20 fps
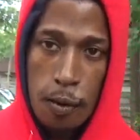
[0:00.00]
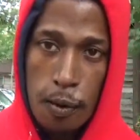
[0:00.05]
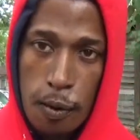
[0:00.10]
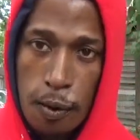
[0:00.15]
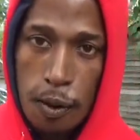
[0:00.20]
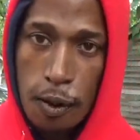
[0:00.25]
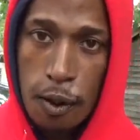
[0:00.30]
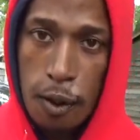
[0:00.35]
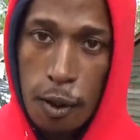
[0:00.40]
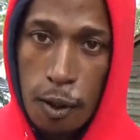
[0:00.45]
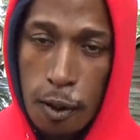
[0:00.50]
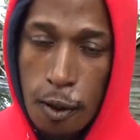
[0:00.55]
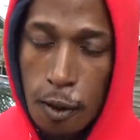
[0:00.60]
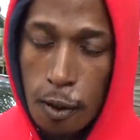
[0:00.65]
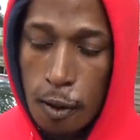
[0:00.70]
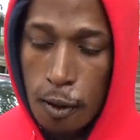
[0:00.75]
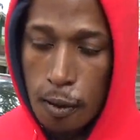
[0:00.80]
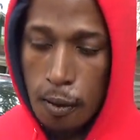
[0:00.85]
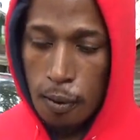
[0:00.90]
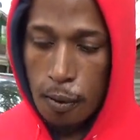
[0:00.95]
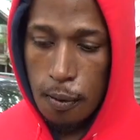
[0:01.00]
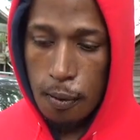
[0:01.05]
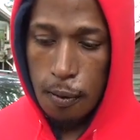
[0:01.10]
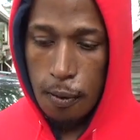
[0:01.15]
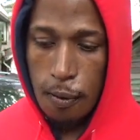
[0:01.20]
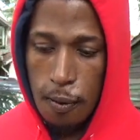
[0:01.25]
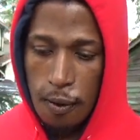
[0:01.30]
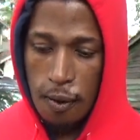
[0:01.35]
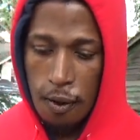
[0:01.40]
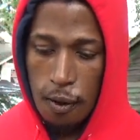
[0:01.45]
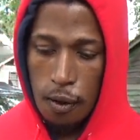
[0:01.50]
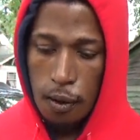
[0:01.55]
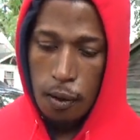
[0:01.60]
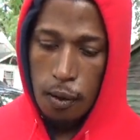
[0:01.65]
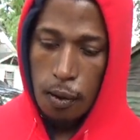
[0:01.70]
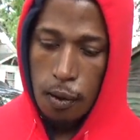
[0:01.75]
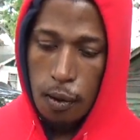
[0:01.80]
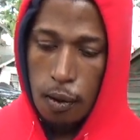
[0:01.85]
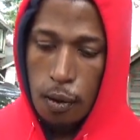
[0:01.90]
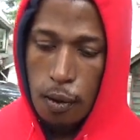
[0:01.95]
Time, they they said so many prayers,
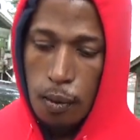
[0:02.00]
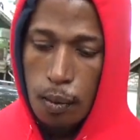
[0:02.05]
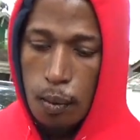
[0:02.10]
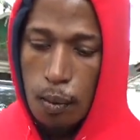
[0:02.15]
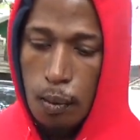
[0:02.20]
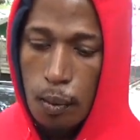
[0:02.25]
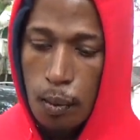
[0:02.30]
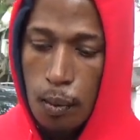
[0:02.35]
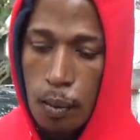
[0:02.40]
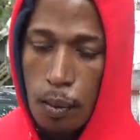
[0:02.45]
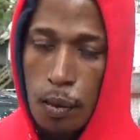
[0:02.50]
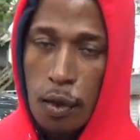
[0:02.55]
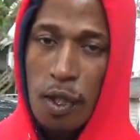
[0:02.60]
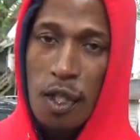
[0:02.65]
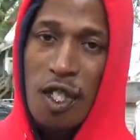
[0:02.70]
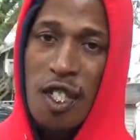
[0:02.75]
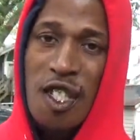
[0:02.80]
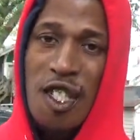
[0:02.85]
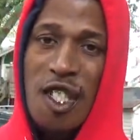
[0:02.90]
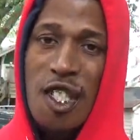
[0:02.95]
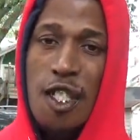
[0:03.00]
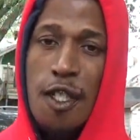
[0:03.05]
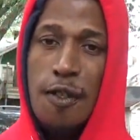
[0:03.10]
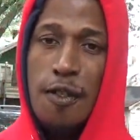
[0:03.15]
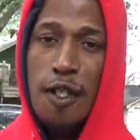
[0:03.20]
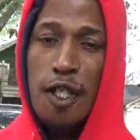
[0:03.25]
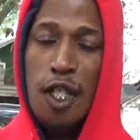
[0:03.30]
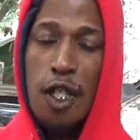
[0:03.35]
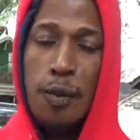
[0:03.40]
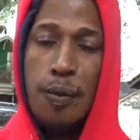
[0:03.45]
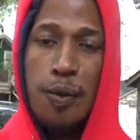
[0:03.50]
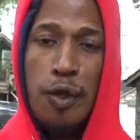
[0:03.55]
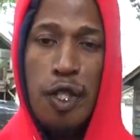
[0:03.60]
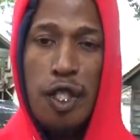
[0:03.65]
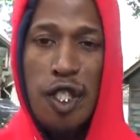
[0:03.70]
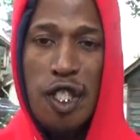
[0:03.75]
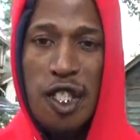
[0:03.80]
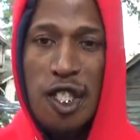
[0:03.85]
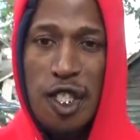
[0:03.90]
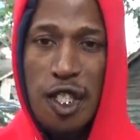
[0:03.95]
man. You know. I love y'all.
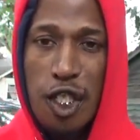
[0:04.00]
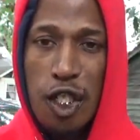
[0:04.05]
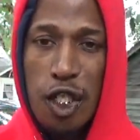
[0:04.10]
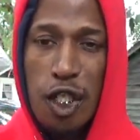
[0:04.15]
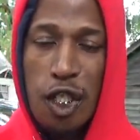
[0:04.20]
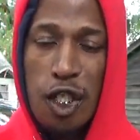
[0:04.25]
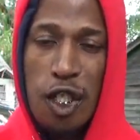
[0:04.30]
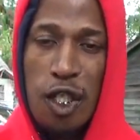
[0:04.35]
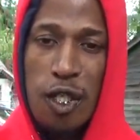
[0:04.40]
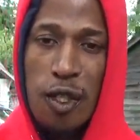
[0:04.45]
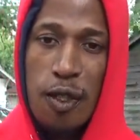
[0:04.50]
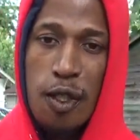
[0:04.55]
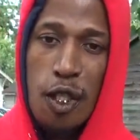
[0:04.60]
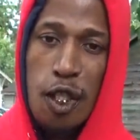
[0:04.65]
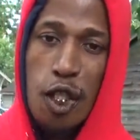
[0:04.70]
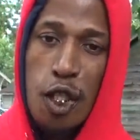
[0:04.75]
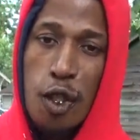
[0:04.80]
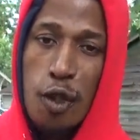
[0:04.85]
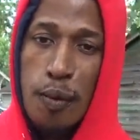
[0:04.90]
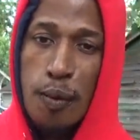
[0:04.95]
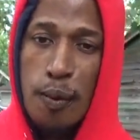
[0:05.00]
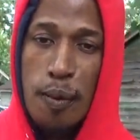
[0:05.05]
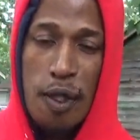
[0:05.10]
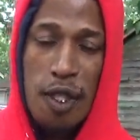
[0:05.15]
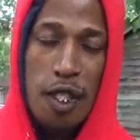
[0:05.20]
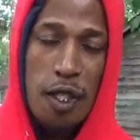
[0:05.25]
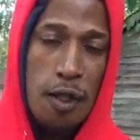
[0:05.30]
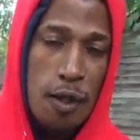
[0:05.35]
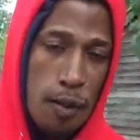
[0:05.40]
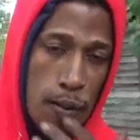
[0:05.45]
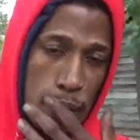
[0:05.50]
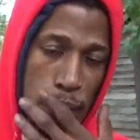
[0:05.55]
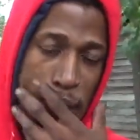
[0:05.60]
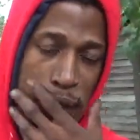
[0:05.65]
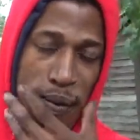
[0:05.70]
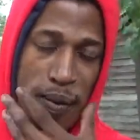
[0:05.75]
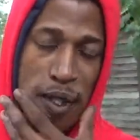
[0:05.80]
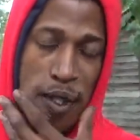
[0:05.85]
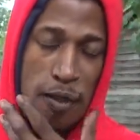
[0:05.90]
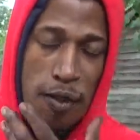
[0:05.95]
Appreciate y'all. Just my my
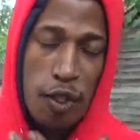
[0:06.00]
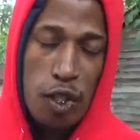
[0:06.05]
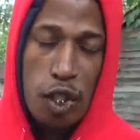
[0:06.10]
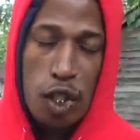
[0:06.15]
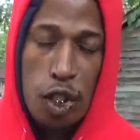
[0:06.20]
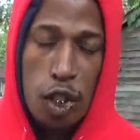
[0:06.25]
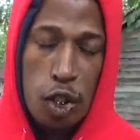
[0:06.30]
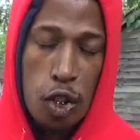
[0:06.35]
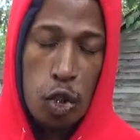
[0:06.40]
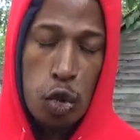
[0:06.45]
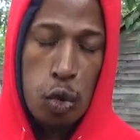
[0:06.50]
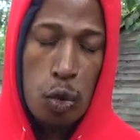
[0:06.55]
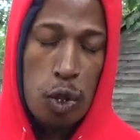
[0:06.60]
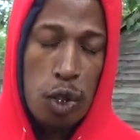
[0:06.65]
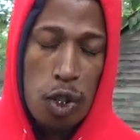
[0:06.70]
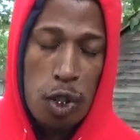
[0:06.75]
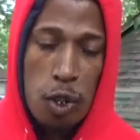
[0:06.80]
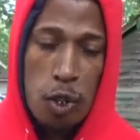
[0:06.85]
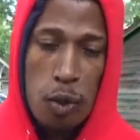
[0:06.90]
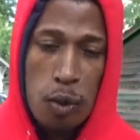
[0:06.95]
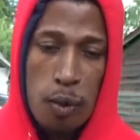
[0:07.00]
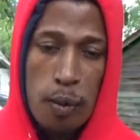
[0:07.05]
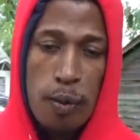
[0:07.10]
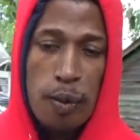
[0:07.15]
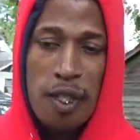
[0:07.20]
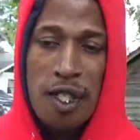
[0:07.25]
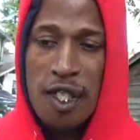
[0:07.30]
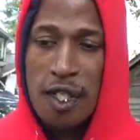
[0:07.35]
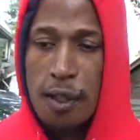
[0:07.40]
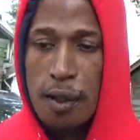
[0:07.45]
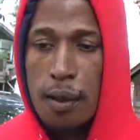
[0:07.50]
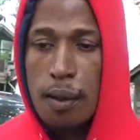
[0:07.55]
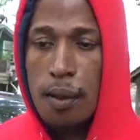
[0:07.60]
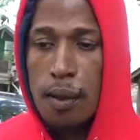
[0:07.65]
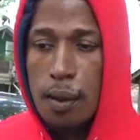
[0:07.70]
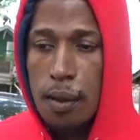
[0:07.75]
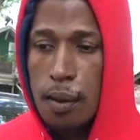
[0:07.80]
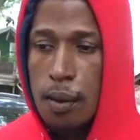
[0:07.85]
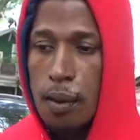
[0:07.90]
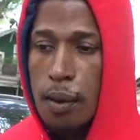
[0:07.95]
mouth is still a swole. Give it to
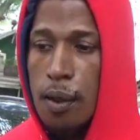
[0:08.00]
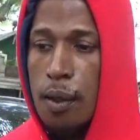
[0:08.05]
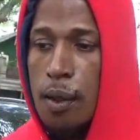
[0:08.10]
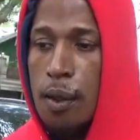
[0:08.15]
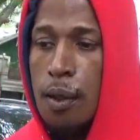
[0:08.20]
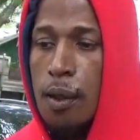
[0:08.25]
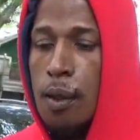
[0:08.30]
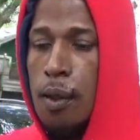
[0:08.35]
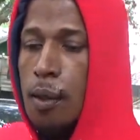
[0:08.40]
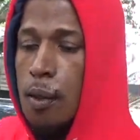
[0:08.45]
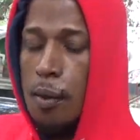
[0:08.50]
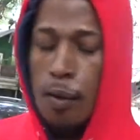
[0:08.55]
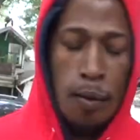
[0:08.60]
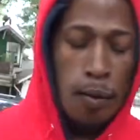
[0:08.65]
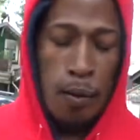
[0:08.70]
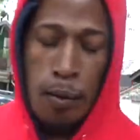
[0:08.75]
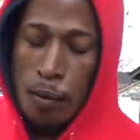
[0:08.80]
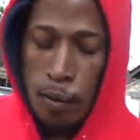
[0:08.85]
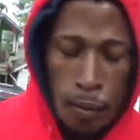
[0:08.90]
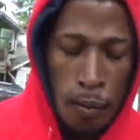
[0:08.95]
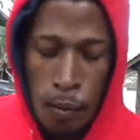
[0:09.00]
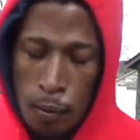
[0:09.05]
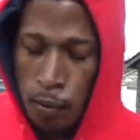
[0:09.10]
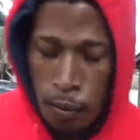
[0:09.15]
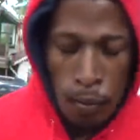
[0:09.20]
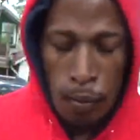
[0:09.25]
him, man. Boom, boom.